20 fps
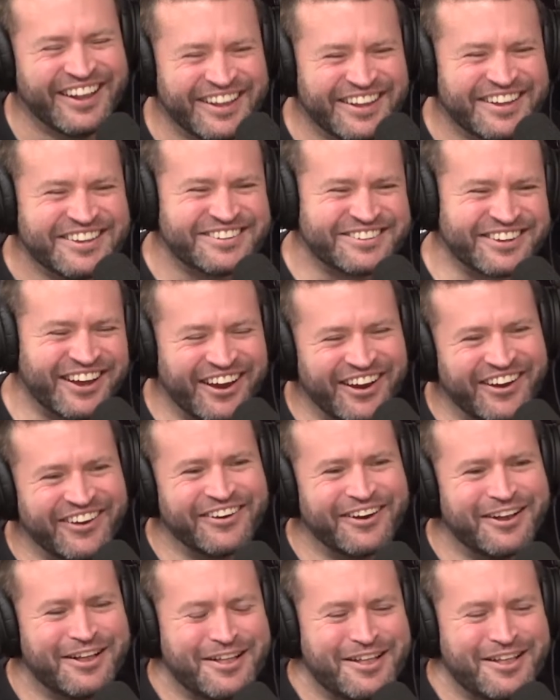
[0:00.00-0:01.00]

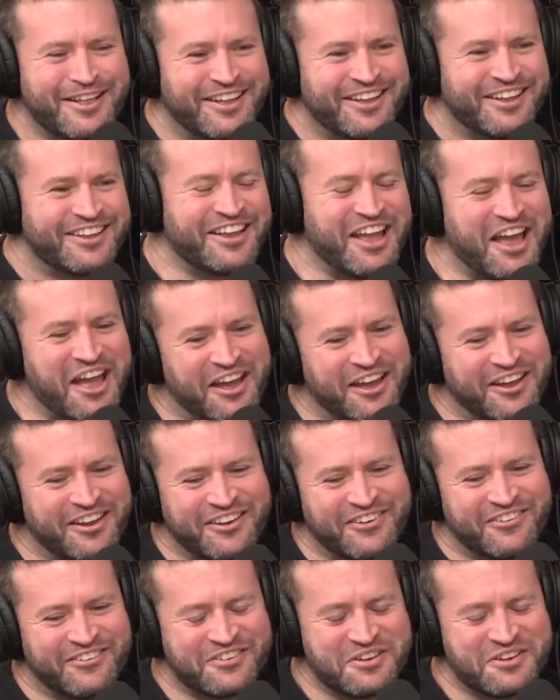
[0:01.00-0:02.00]
So, yeah,
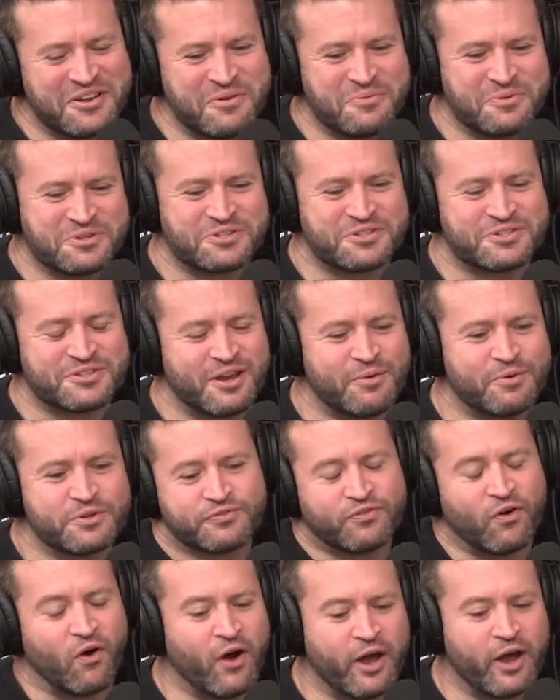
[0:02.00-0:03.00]
it was
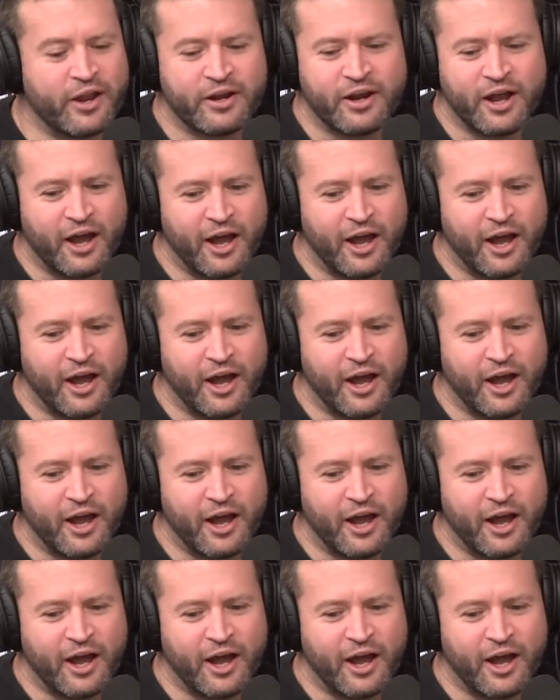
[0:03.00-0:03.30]
fine.